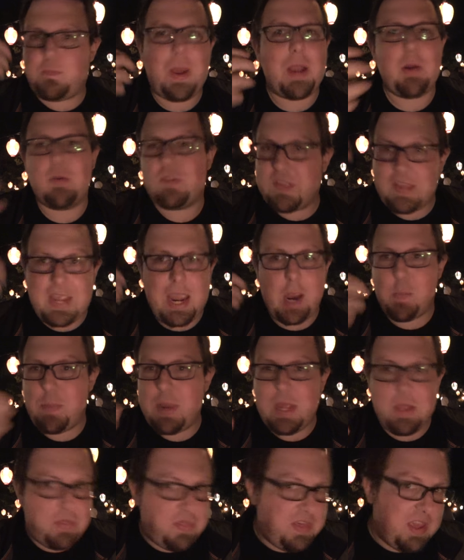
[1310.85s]
Pirates of the
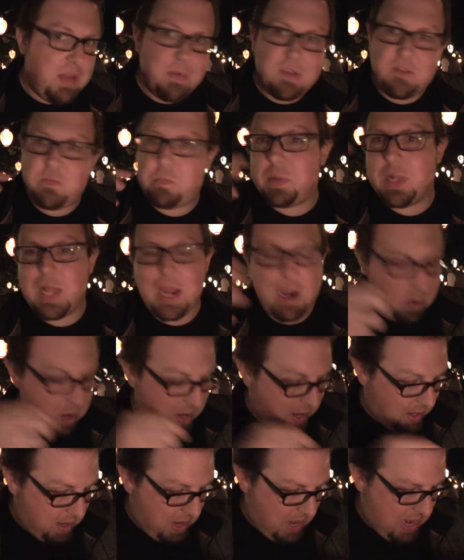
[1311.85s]
Caribbean theme is
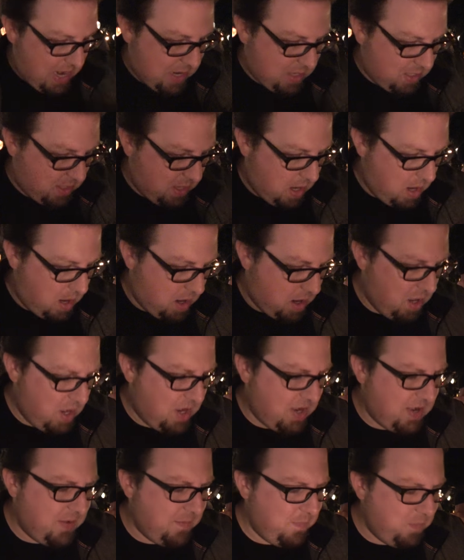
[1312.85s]
blaring. And
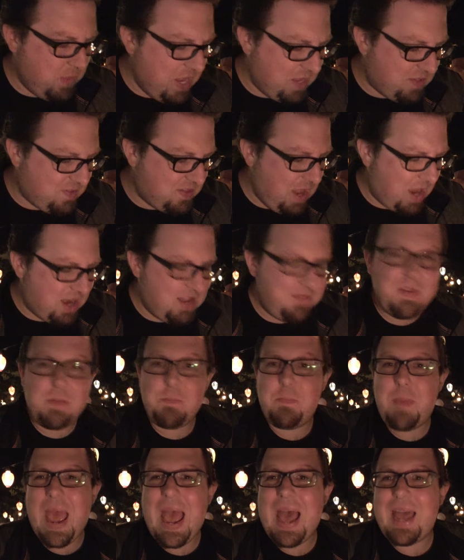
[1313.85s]
it's not even
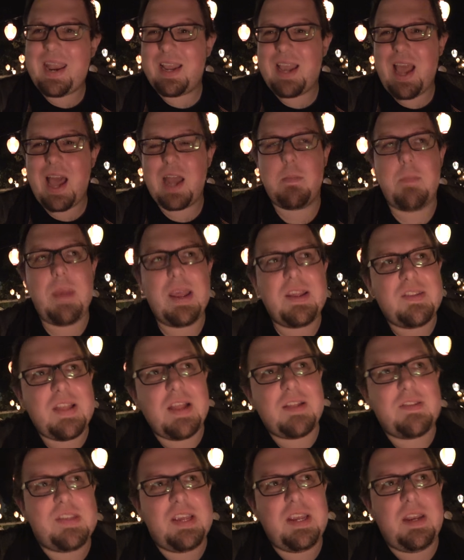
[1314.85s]
bad. It kind of makes
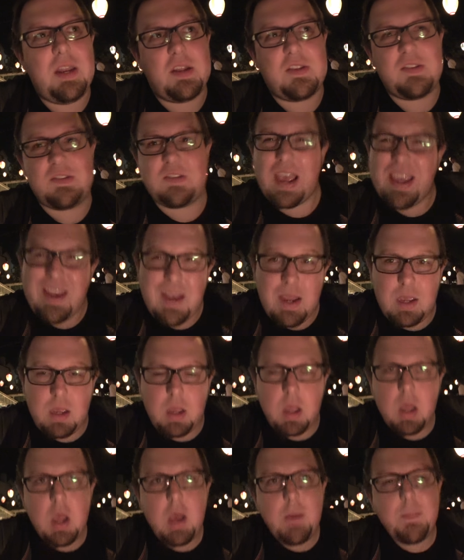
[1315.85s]
that scene
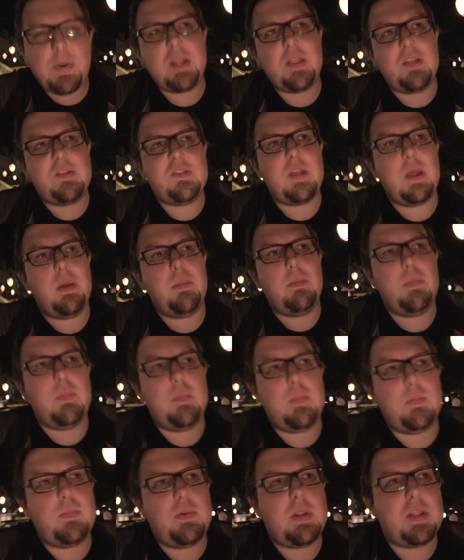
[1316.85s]
exciting. But at
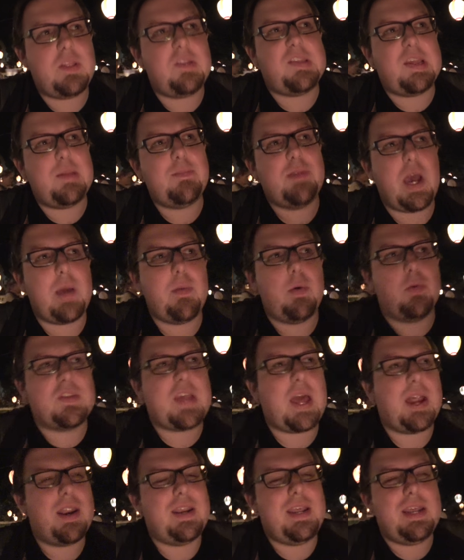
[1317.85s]
the same time, it was
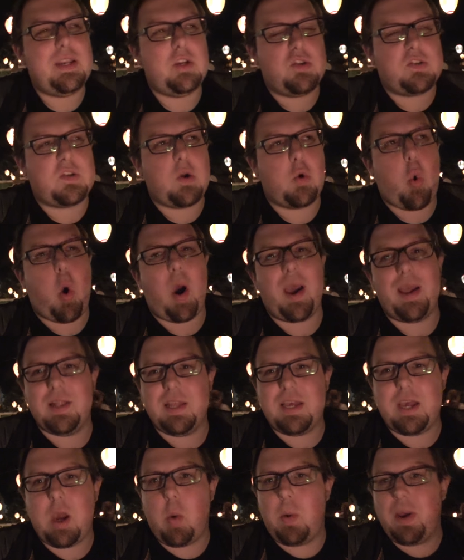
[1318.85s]
kind of neat just
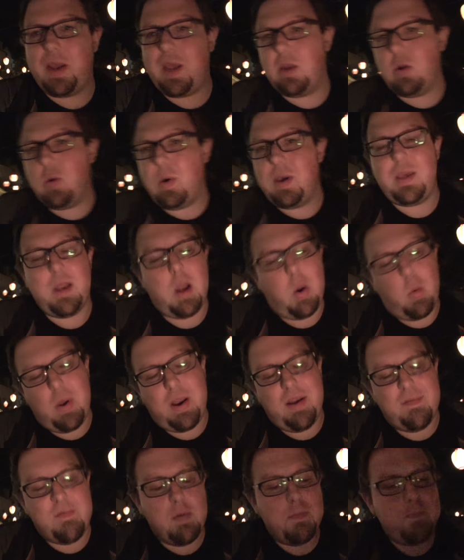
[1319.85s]
quietly going into it,
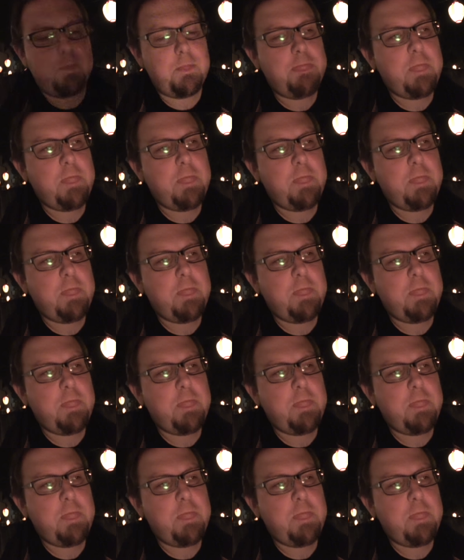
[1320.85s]
whatever.